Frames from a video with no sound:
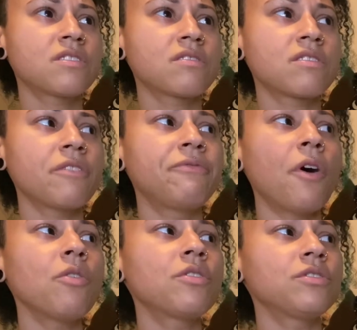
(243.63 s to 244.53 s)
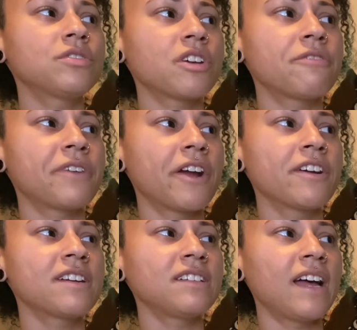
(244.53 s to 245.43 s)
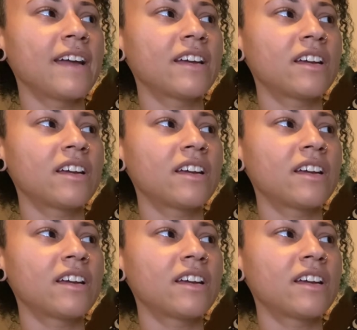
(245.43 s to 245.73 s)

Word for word: the vocals are very like